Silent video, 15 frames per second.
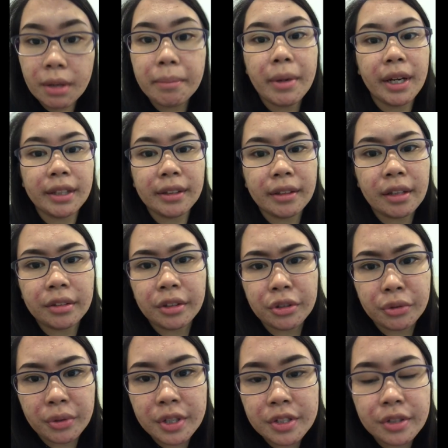makita natin
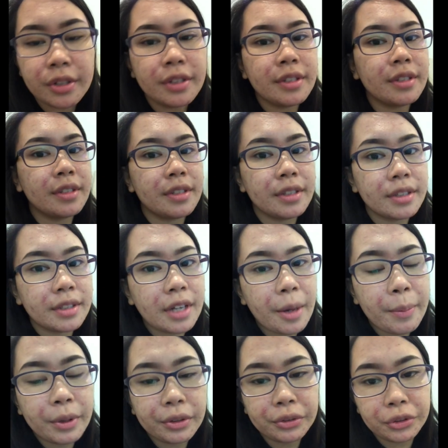yung results na
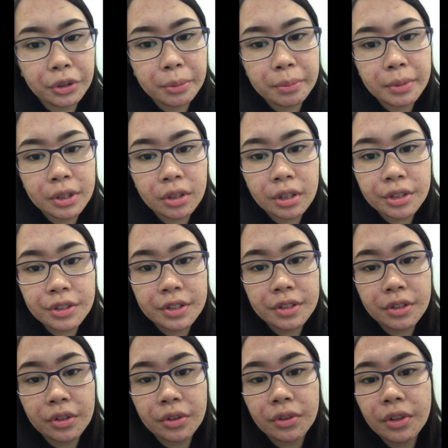sinasabi ng
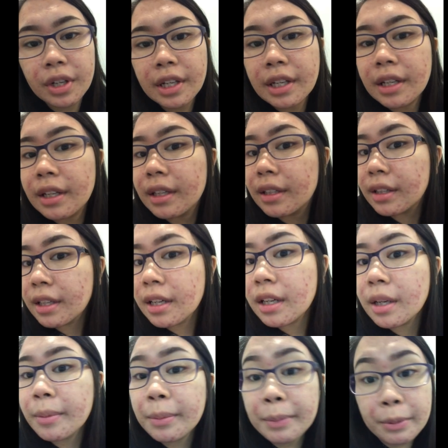dermatologist ko,
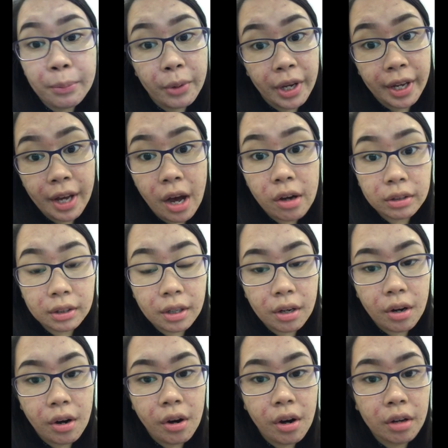na magbe-breakout
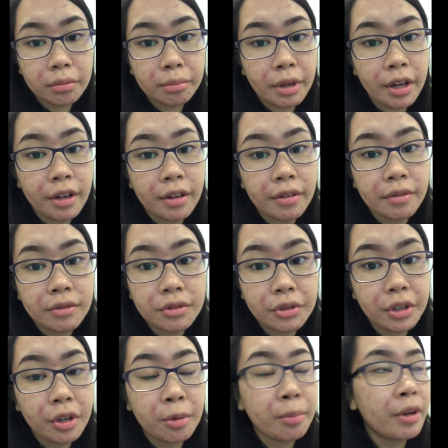ako
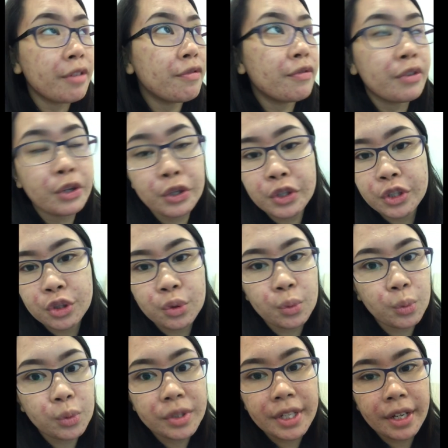during my first
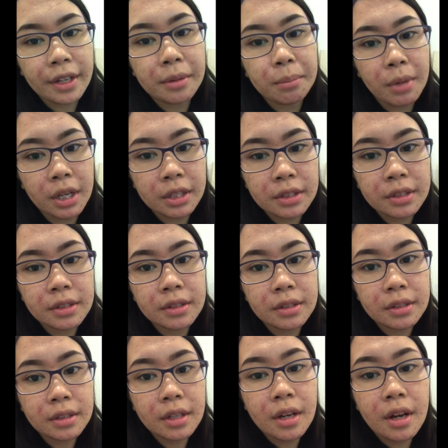to second month
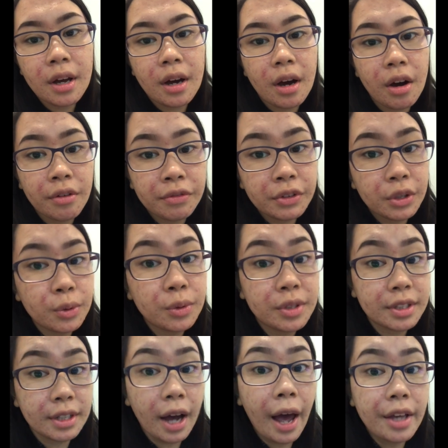of
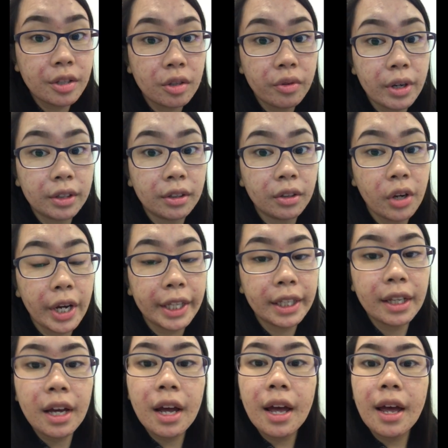use na isotretinoin.
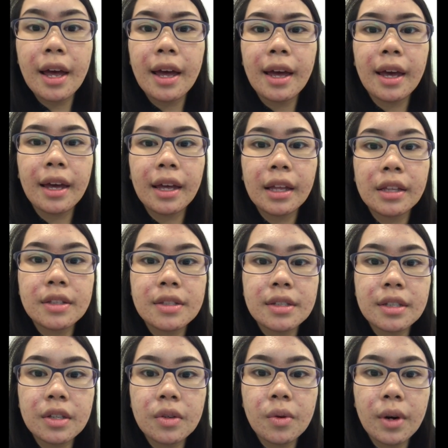And
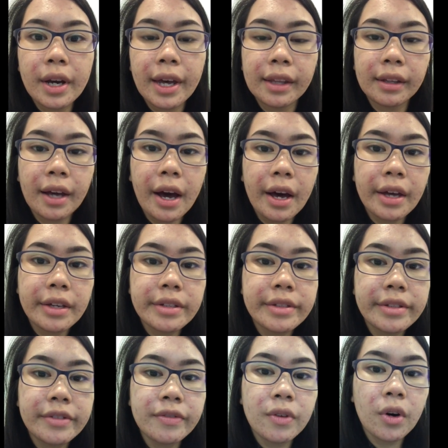see you again
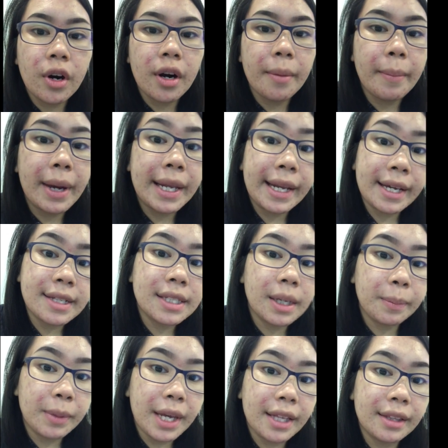guys for my next
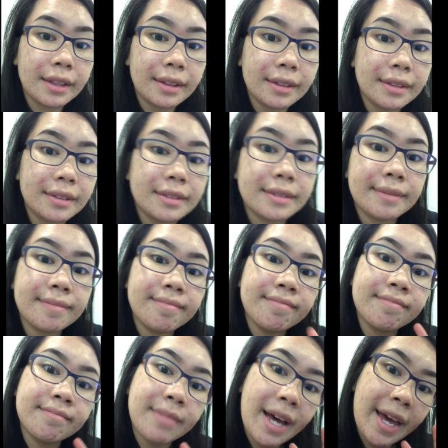update.
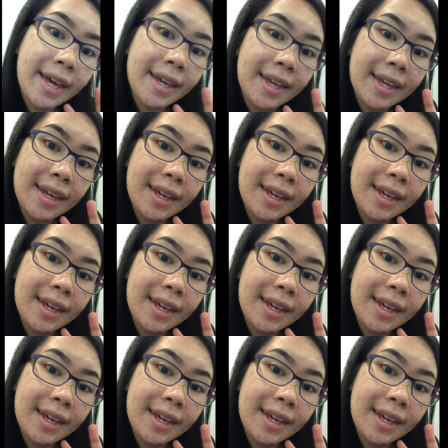Bye.